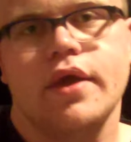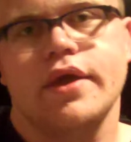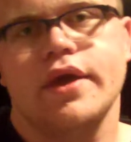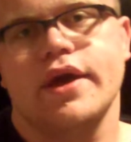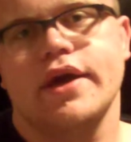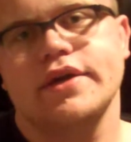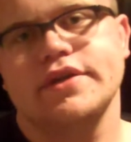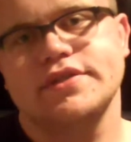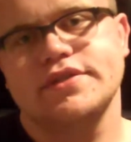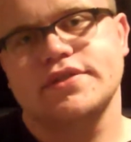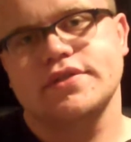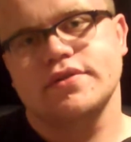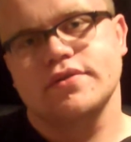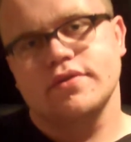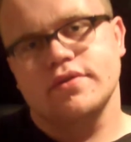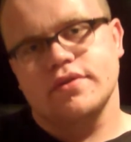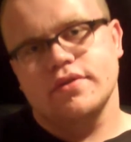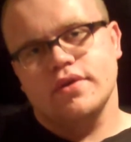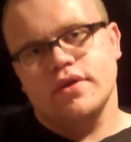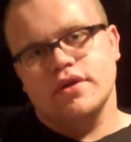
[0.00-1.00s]
Hey guys,
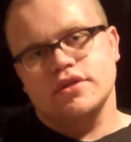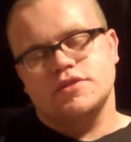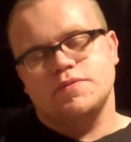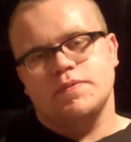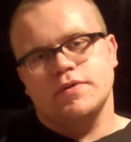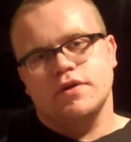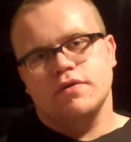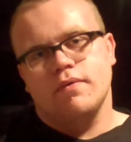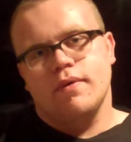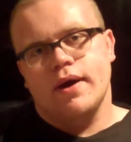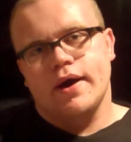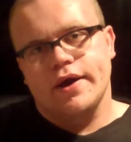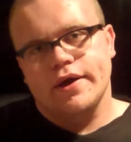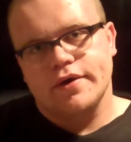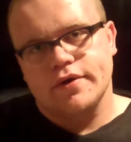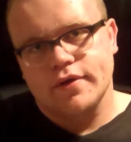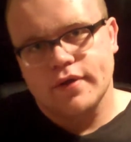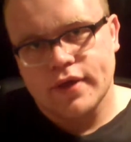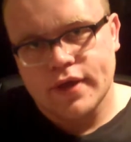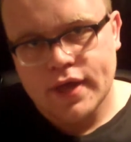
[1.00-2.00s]
it's been a
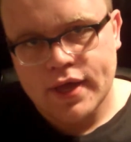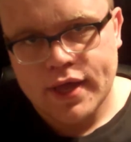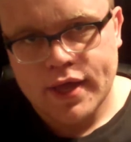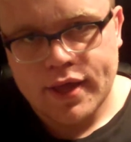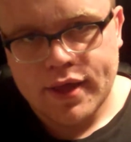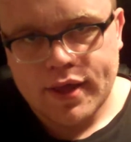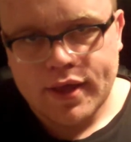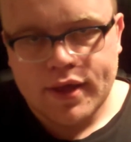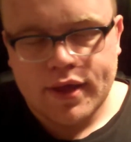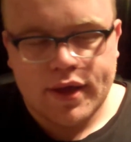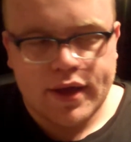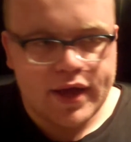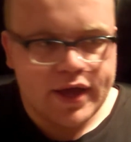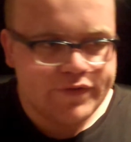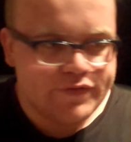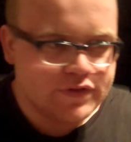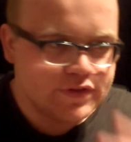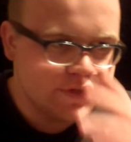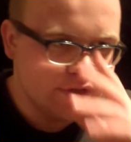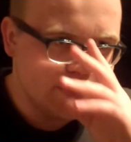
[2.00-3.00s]
while. I
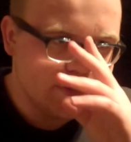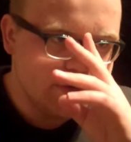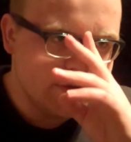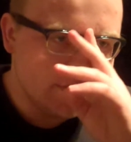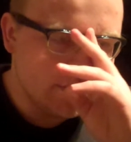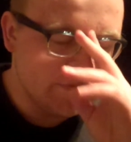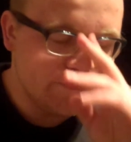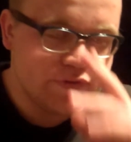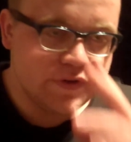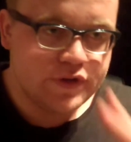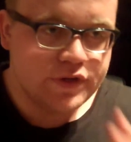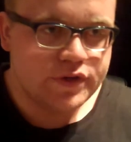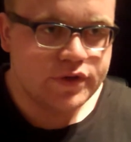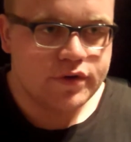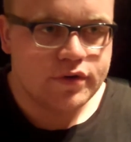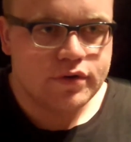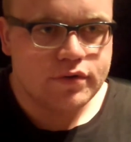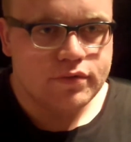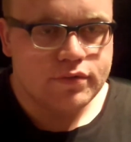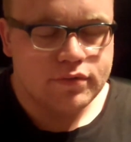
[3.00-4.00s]
haven't done a
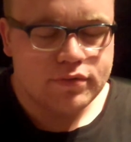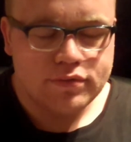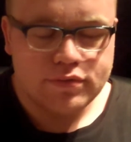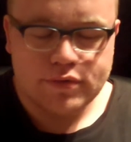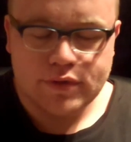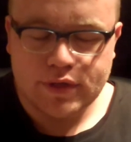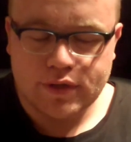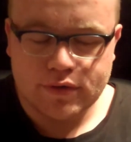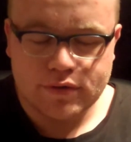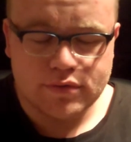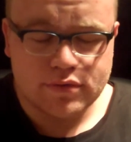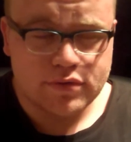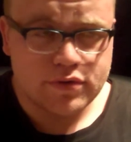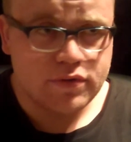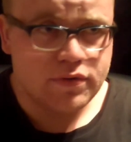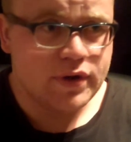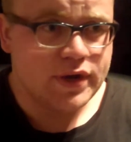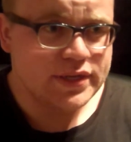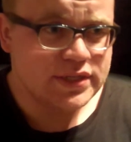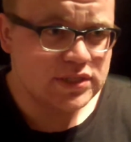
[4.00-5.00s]
video in
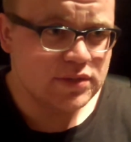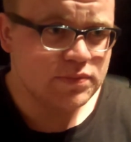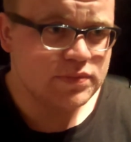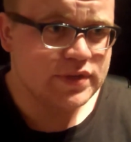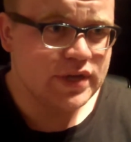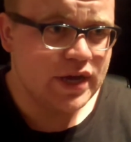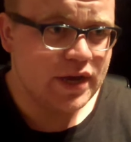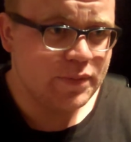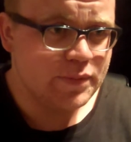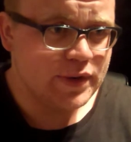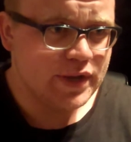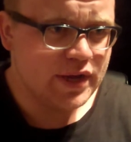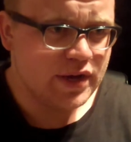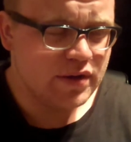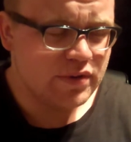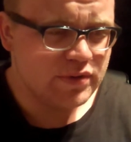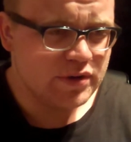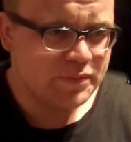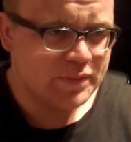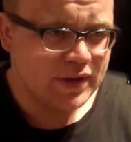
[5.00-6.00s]
quite some time
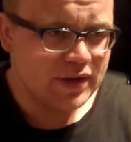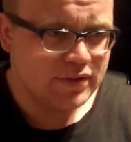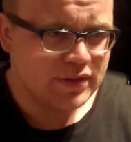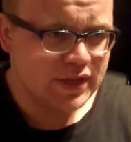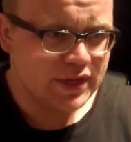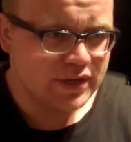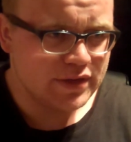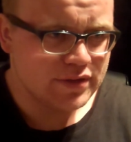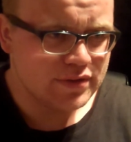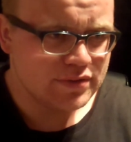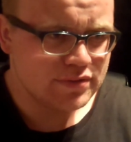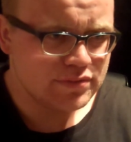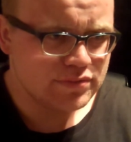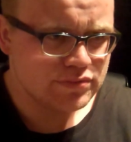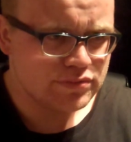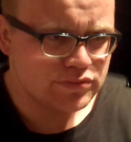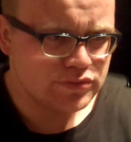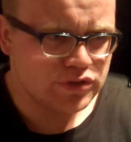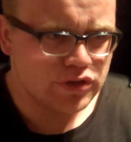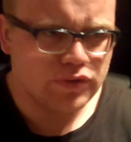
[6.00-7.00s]
now, and about like
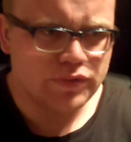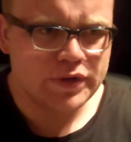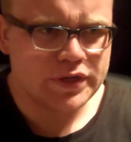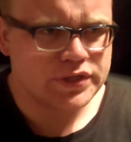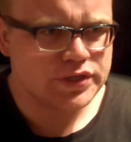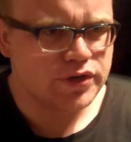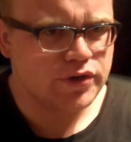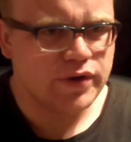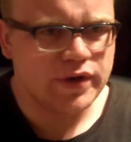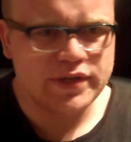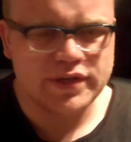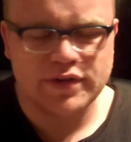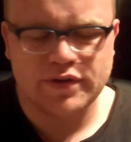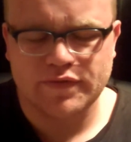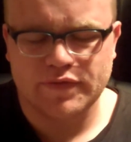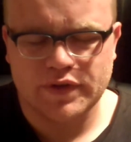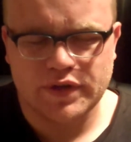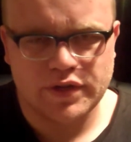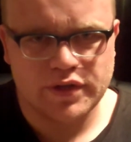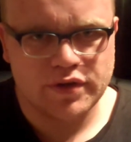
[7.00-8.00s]
two weeks ago I did
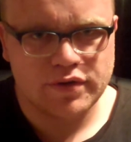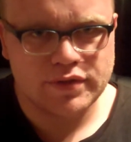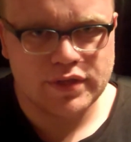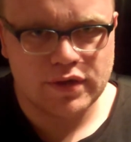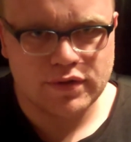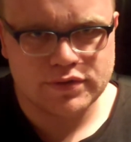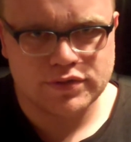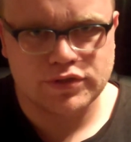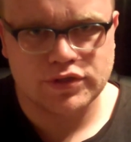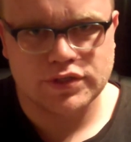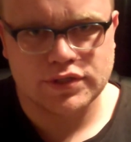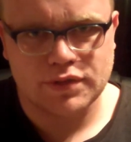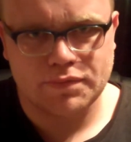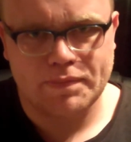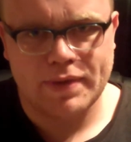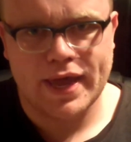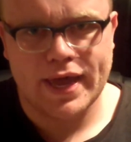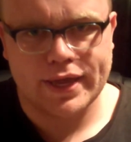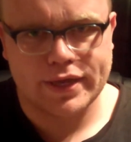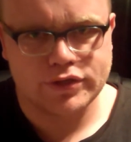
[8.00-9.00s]
a video, that was just a
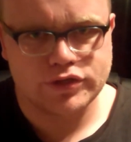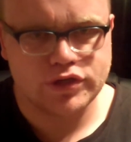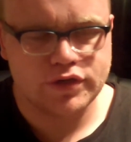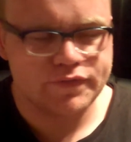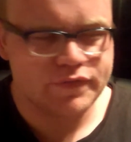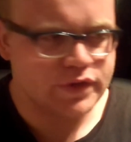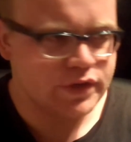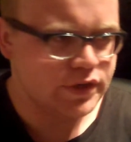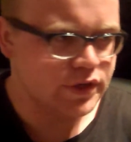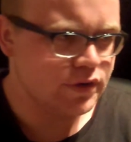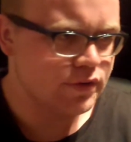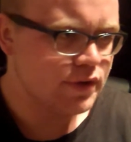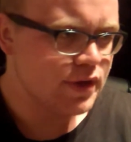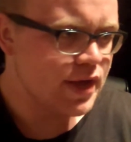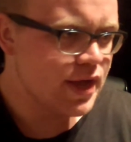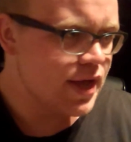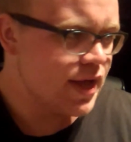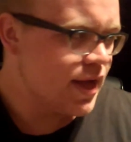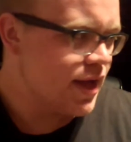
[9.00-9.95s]
packaging video.